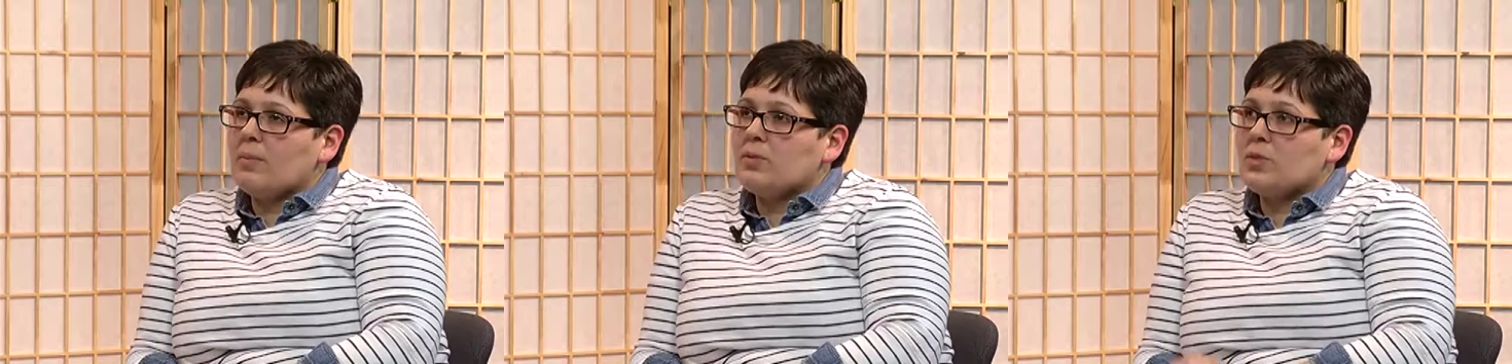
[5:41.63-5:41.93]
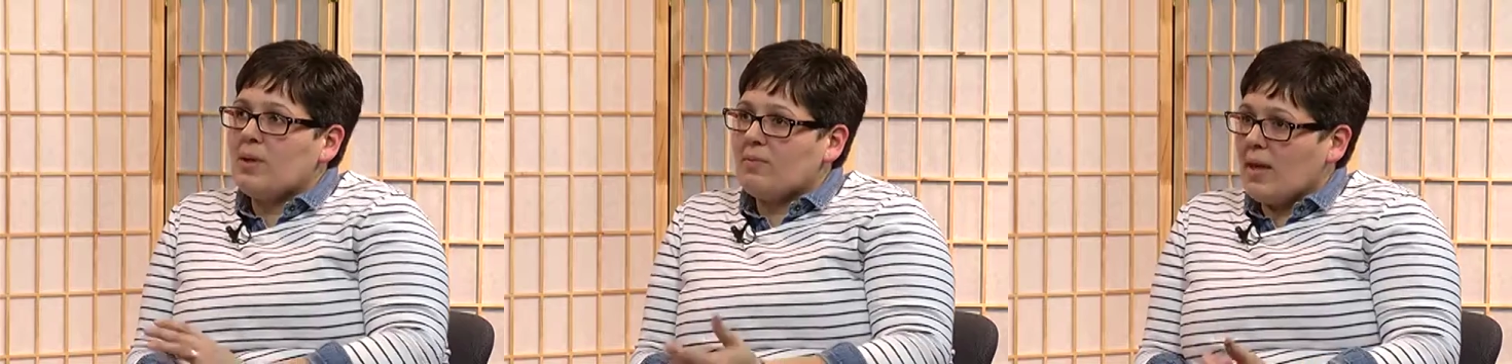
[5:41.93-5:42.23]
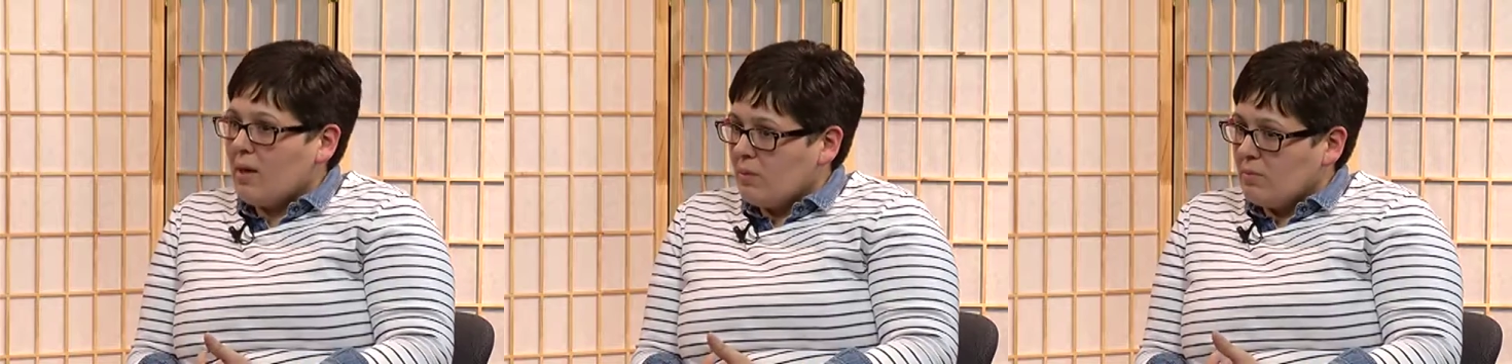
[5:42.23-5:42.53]
So we have
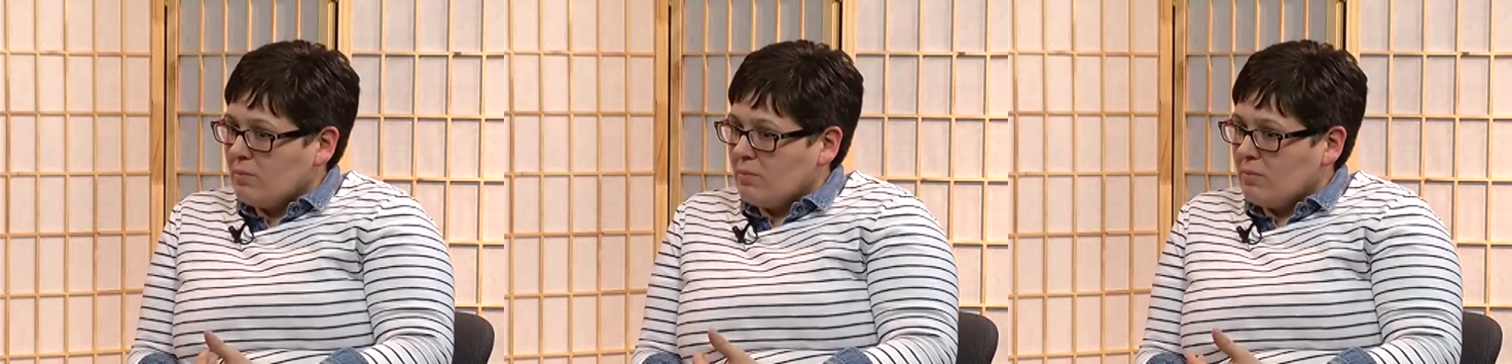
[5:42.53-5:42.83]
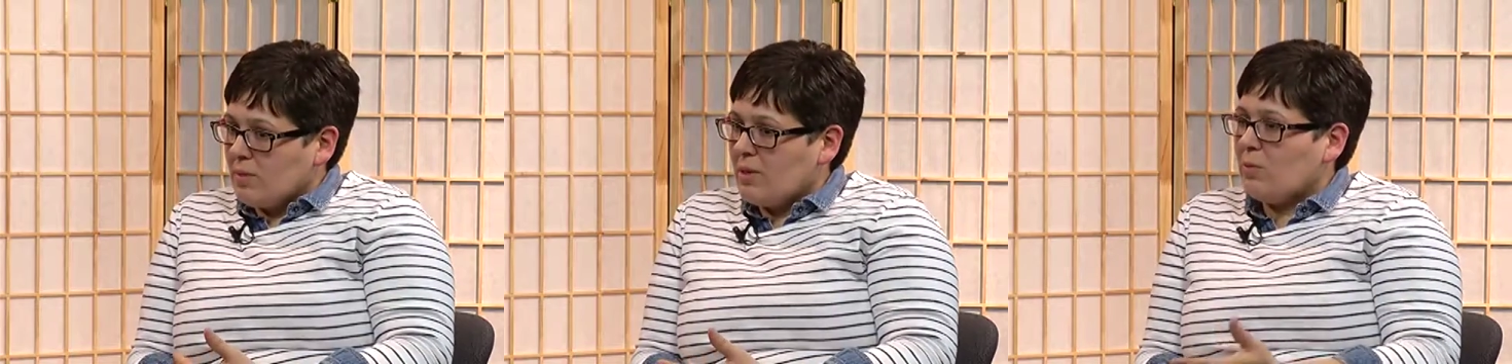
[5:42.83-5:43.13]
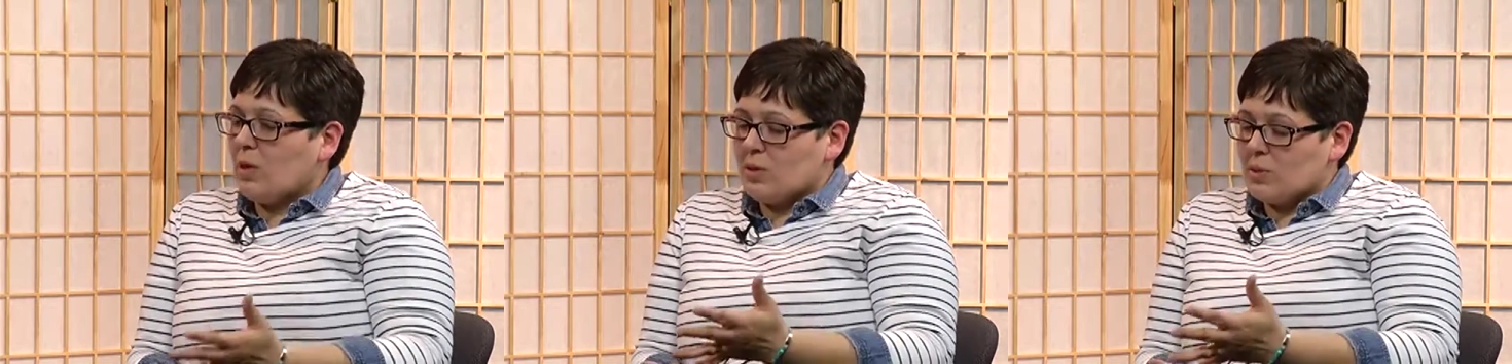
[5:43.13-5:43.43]
that And
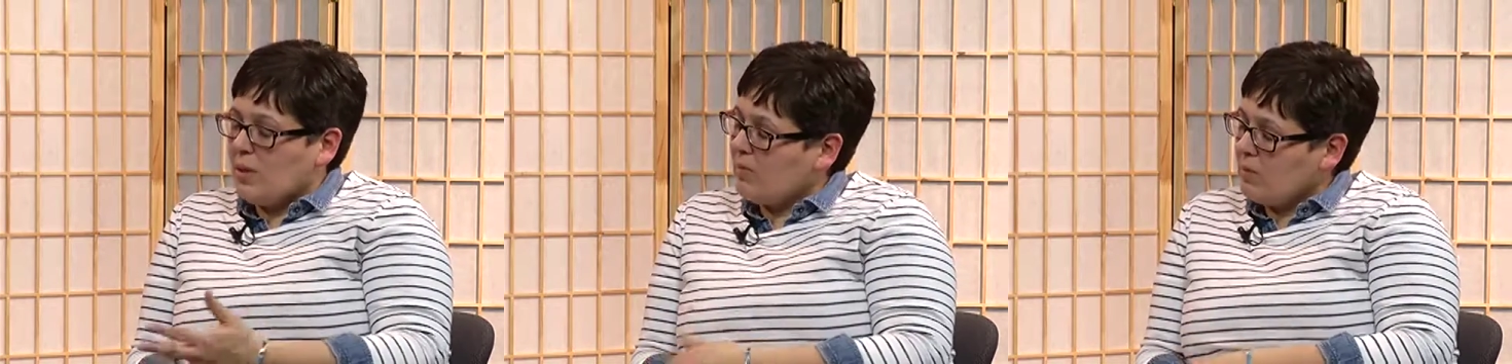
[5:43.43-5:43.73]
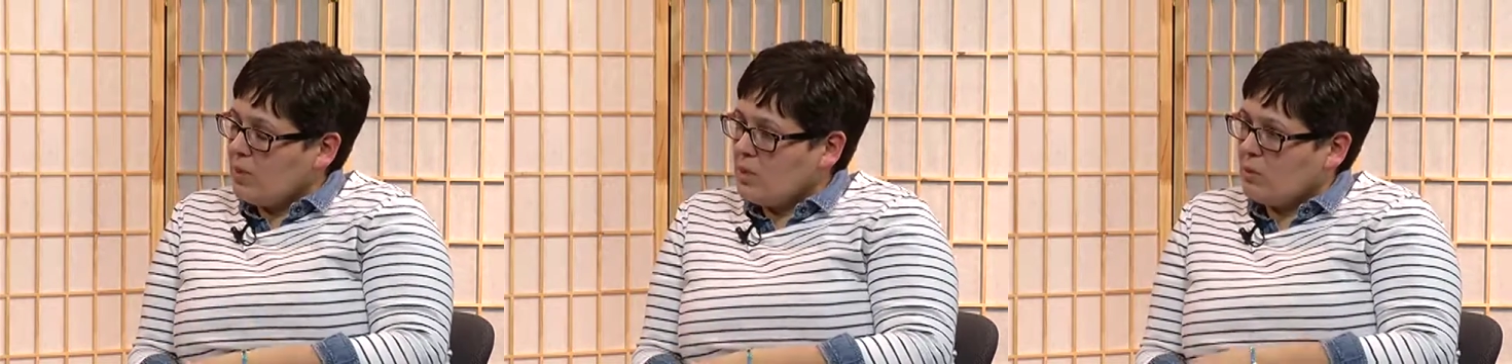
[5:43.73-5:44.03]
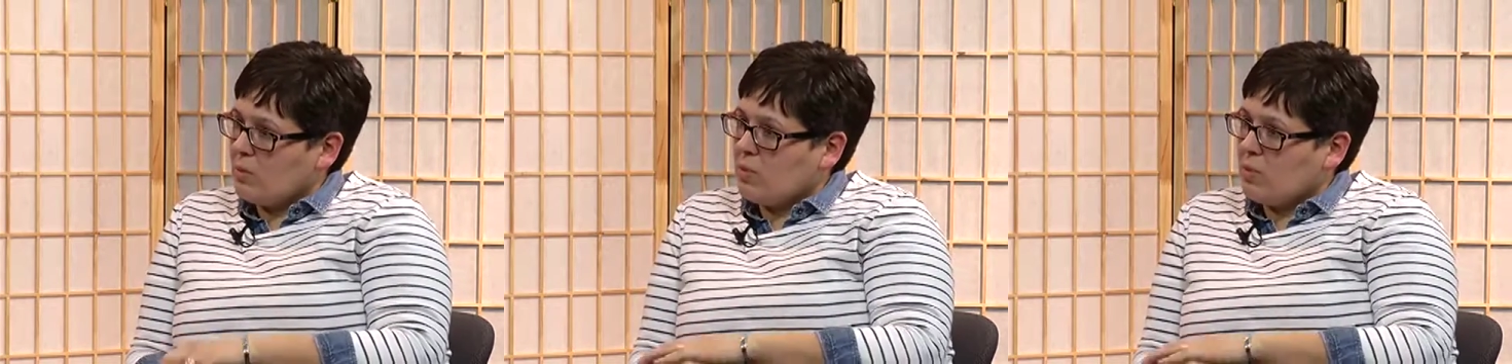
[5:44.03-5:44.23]
we also have our Restore,